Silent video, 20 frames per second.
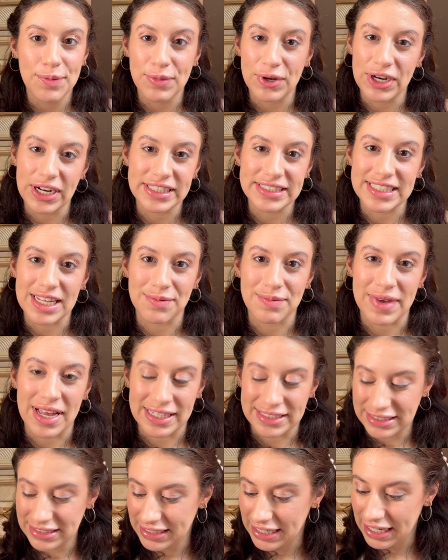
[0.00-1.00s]
put on some
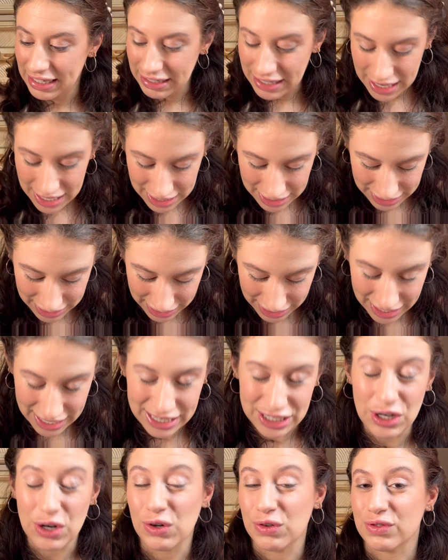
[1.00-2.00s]
mascara
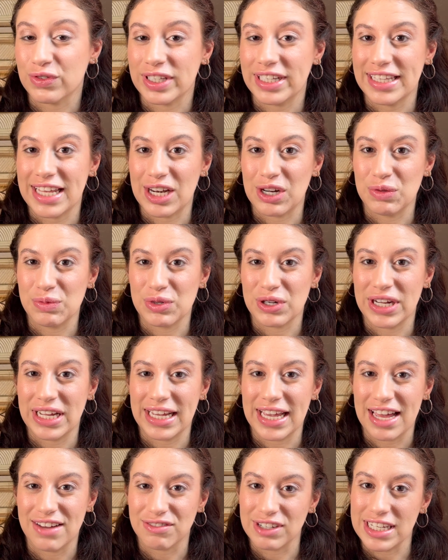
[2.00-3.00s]
and hopefully that'll
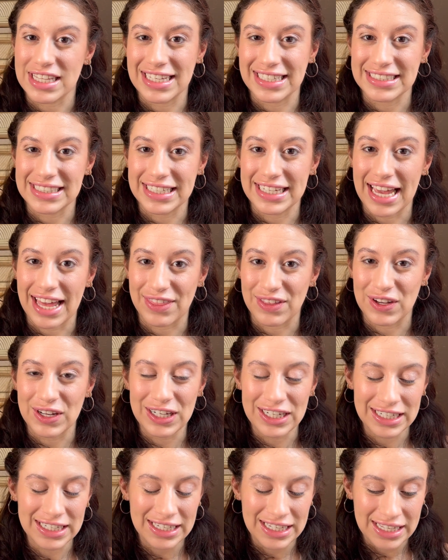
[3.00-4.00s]
bring everything
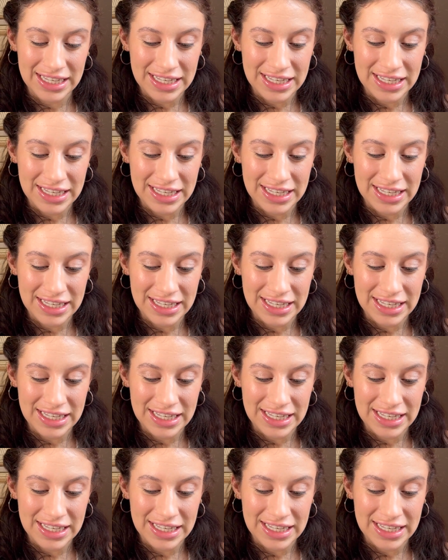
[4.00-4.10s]
together.